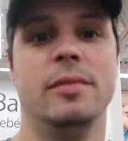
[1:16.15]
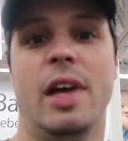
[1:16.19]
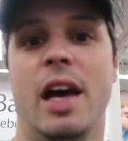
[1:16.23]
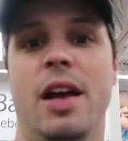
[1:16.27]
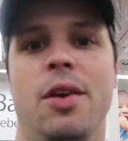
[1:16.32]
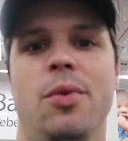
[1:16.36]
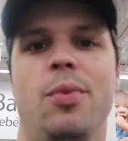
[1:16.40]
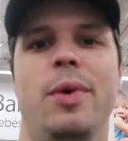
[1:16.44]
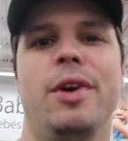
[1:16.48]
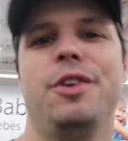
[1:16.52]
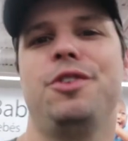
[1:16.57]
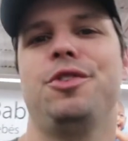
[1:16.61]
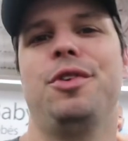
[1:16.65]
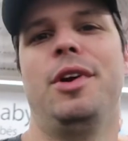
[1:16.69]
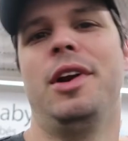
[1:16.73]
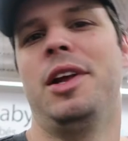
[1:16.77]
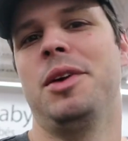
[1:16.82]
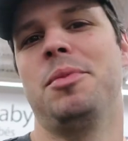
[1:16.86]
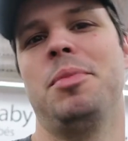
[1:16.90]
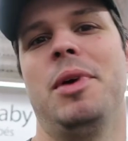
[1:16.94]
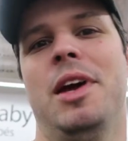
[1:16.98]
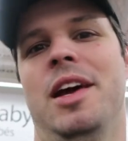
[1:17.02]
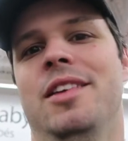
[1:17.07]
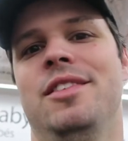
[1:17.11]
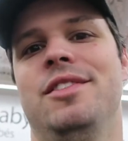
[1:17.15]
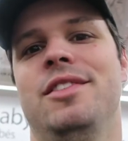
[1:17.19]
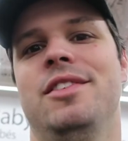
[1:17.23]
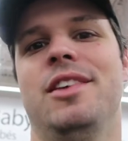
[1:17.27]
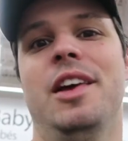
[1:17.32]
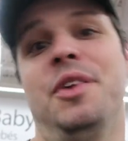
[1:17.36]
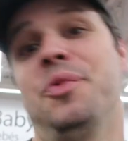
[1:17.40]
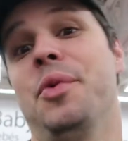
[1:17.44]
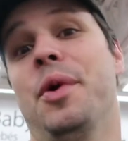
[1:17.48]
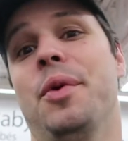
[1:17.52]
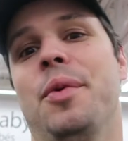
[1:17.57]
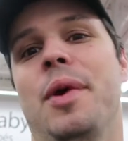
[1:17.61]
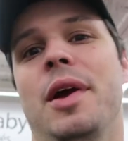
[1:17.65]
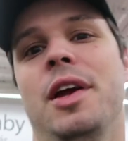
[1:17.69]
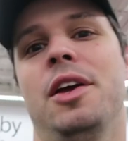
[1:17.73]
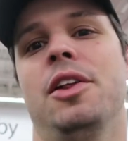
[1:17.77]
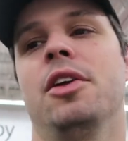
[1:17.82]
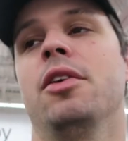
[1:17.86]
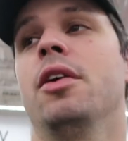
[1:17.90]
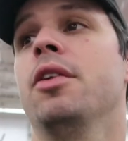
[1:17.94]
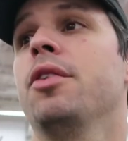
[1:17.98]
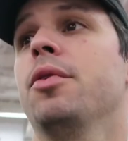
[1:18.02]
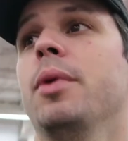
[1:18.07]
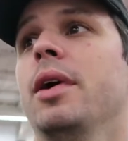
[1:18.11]
I don't wear training pants, I wear
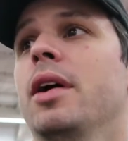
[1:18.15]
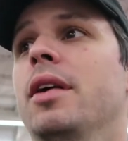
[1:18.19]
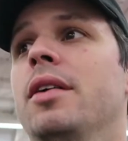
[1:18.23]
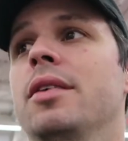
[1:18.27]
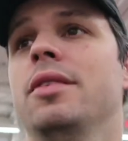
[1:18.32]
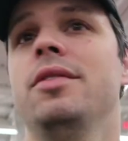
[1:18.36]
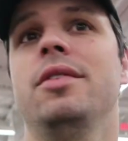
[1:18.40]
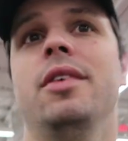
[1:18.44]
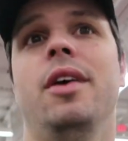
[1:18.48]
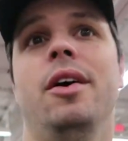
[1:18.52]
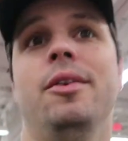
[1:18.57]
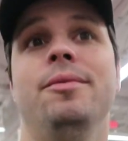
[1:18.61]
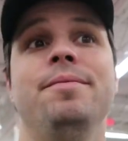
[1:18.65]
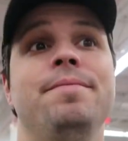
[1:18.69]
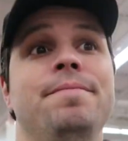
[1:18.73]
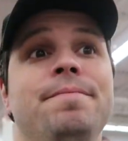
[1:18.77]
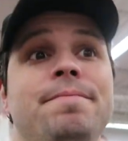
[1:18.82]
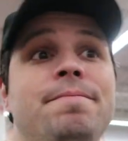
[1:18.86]
regular underwear, so.